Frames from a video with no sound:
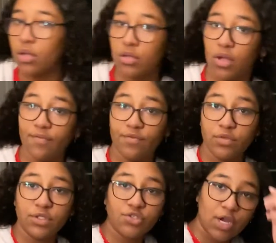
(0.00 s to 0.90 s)
not
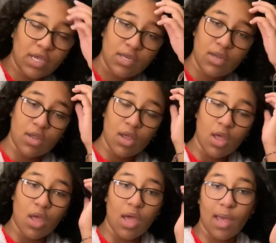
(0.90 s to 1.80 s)
fully dry,
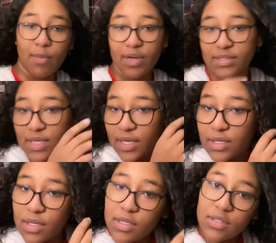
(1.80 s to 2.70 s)
I'm gonna take
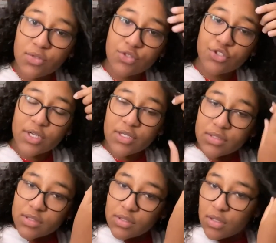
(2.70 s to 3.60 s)
little
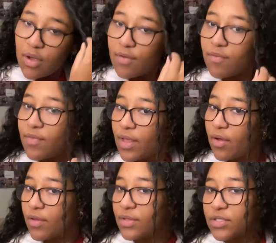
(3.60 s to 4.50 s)
strands of like
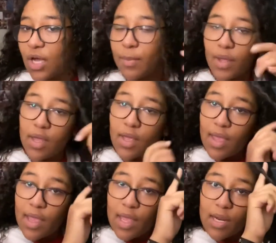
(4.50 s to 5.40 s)
on the top,
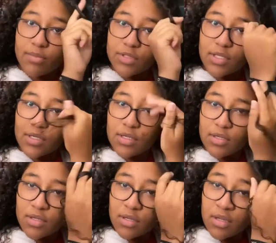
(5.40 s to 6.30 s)
and I'm just gonna
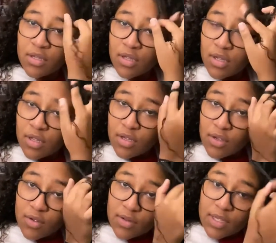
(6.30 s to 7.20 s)

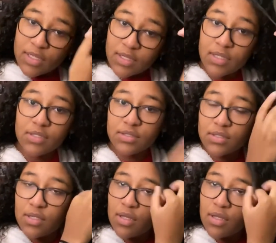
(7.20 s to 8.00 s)
go like this,